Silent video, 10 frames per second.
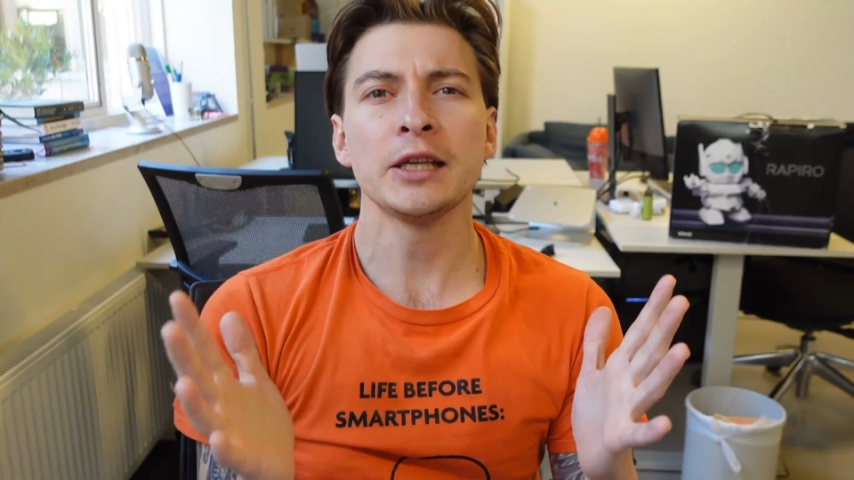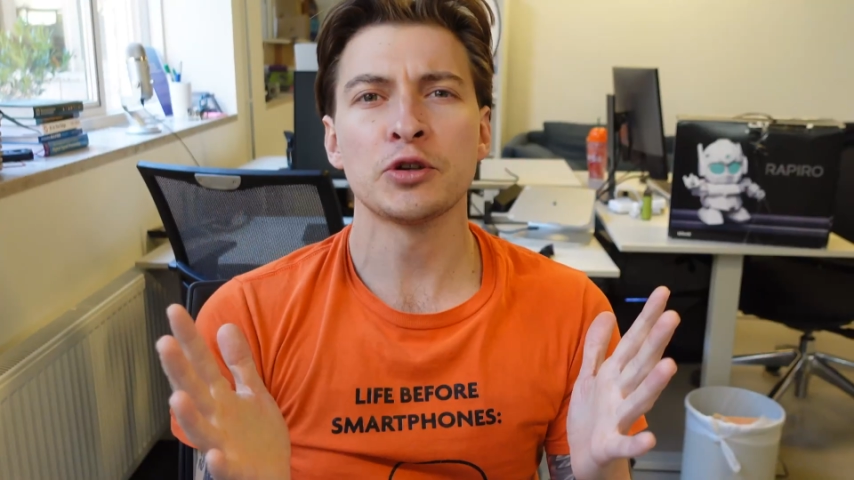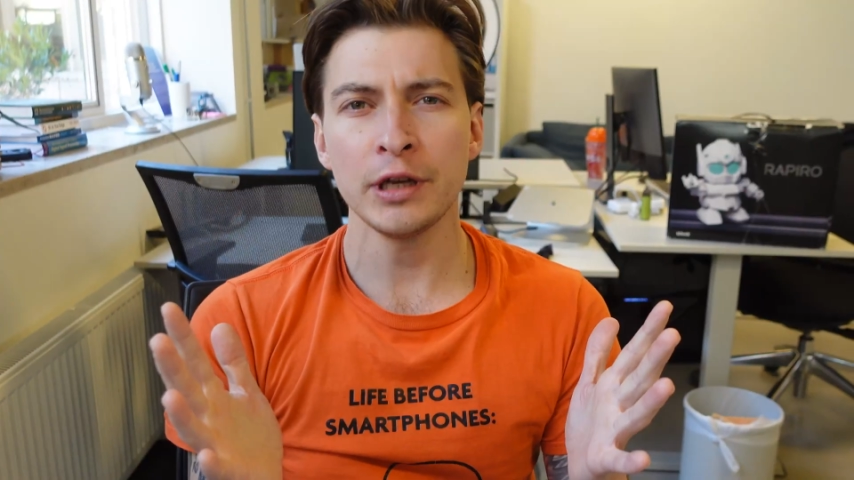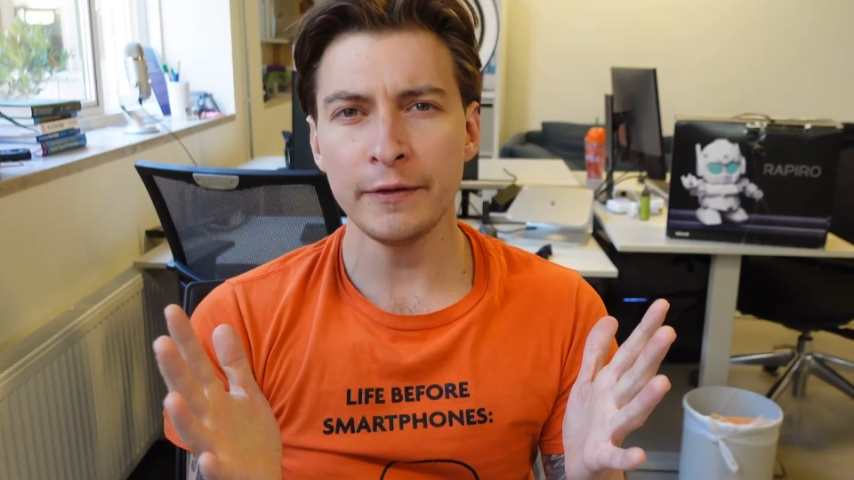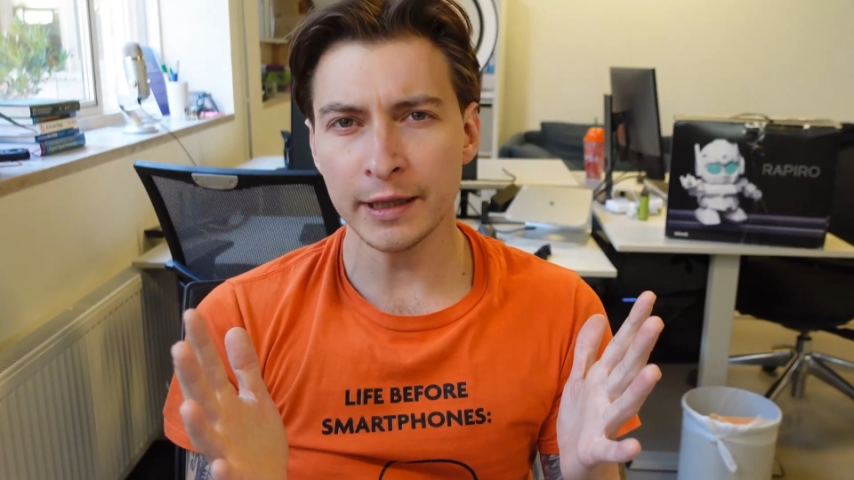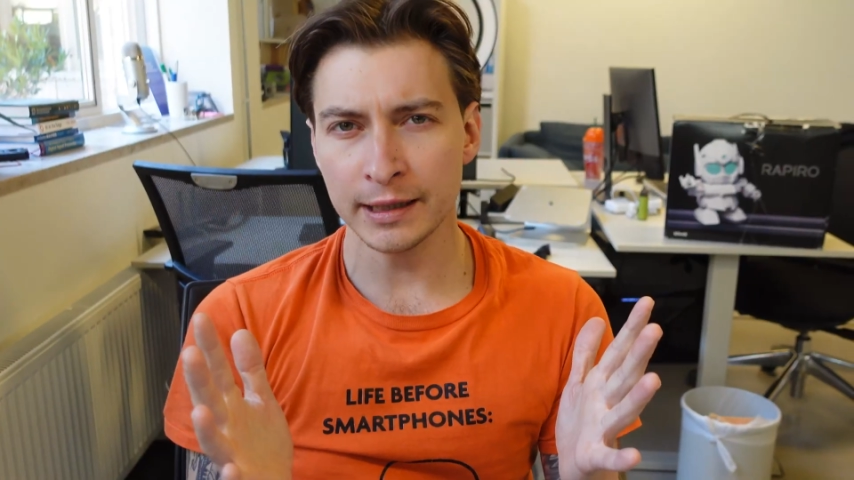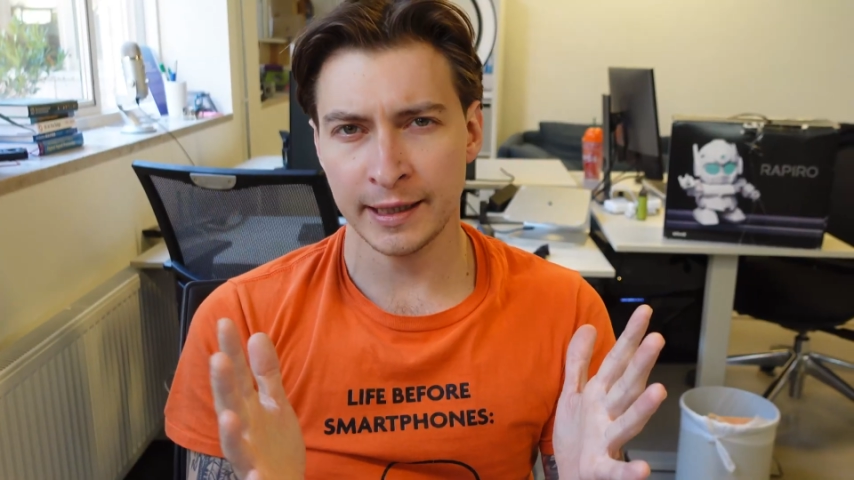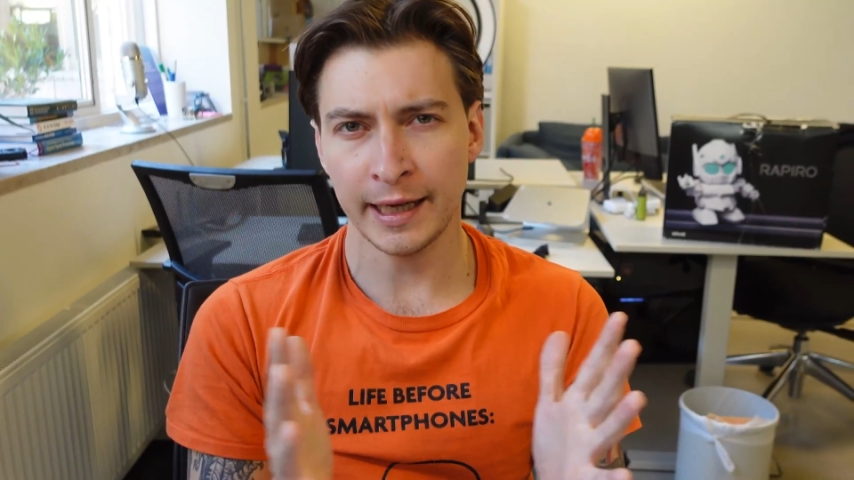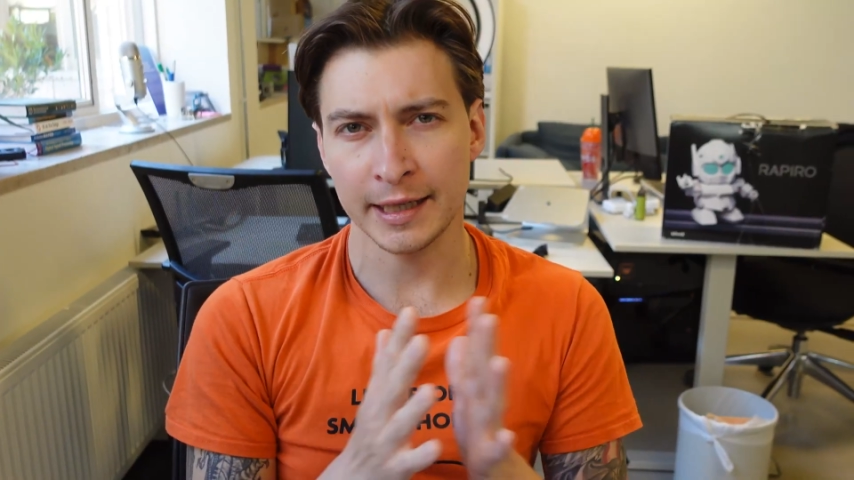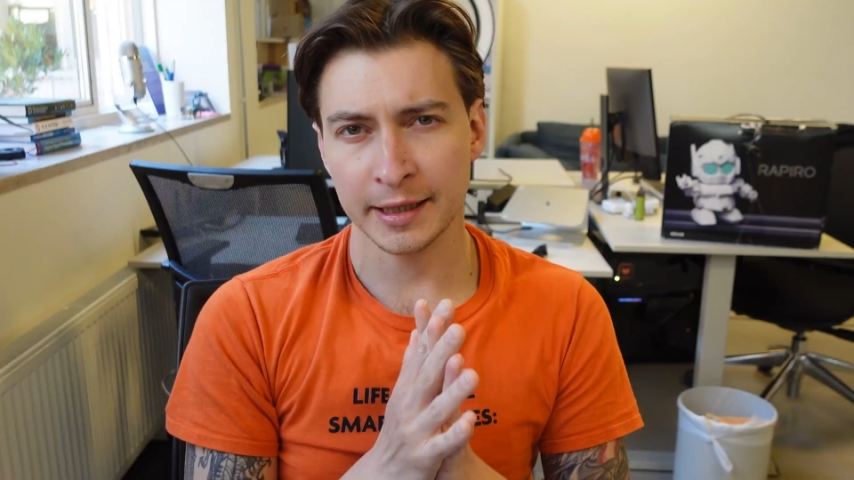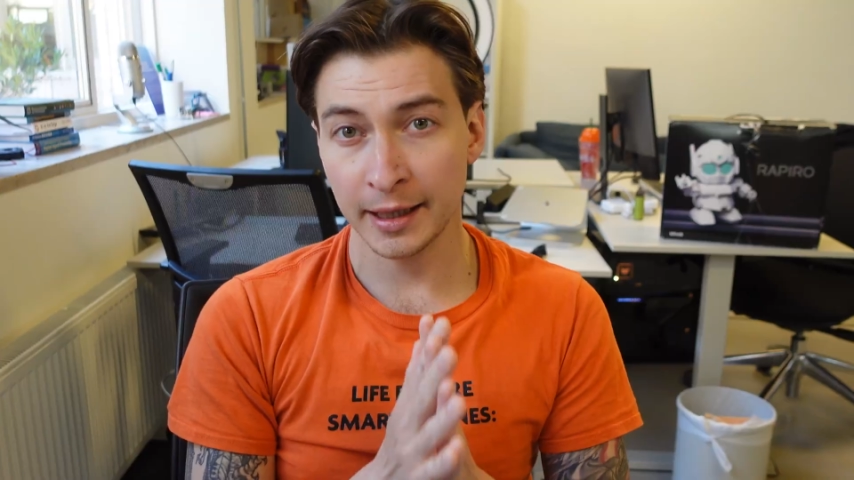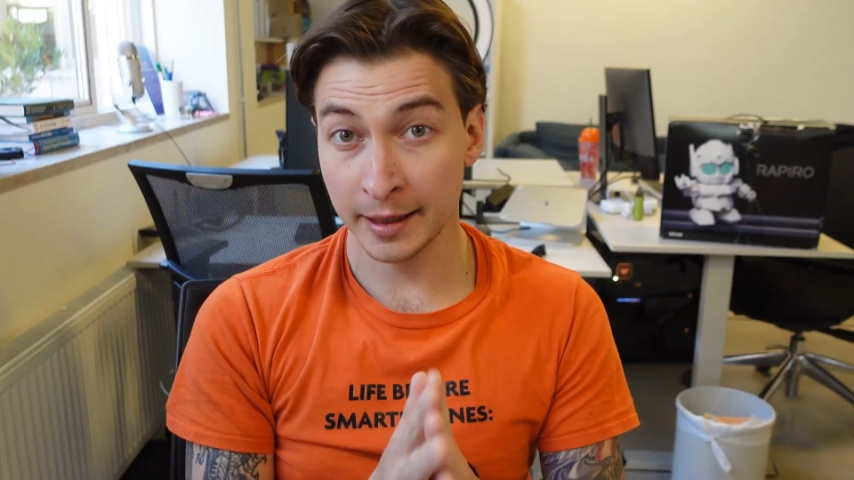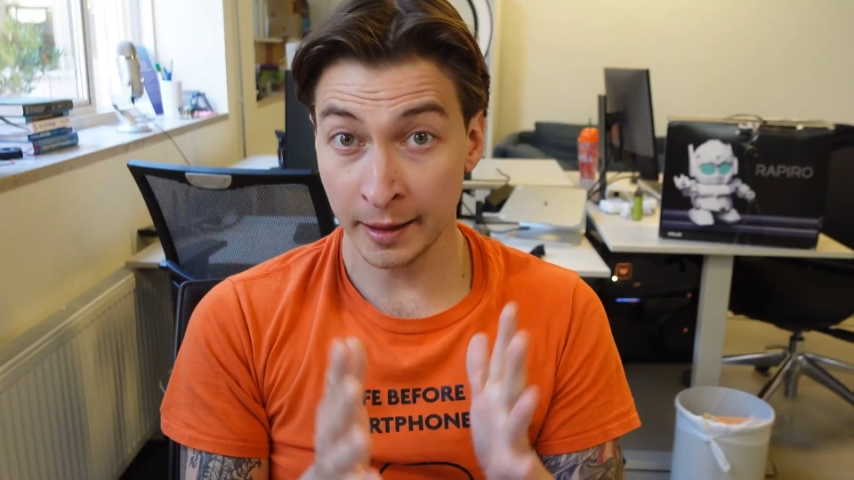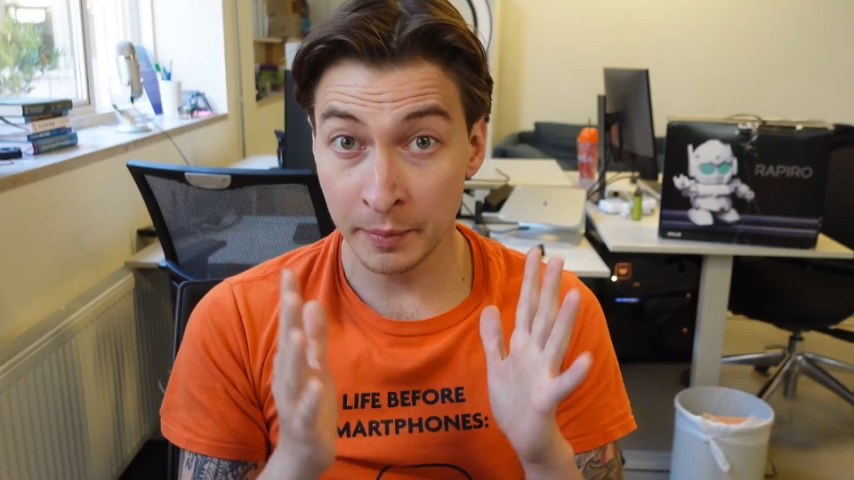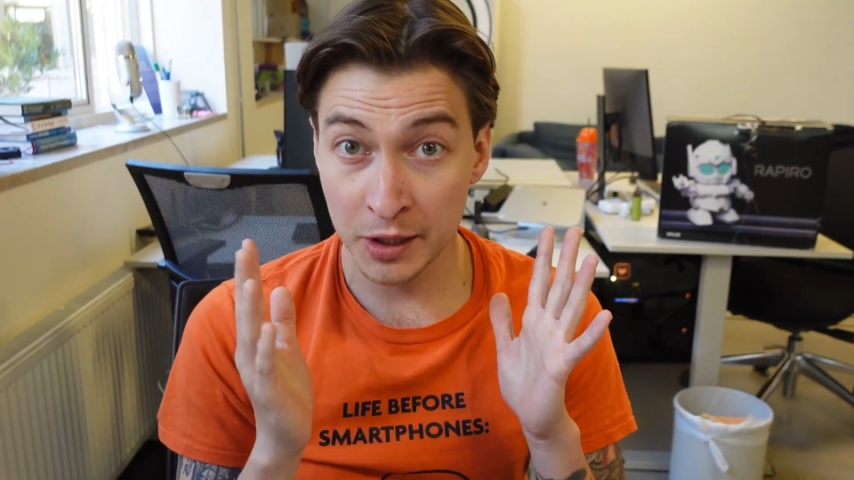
a trivial task that can be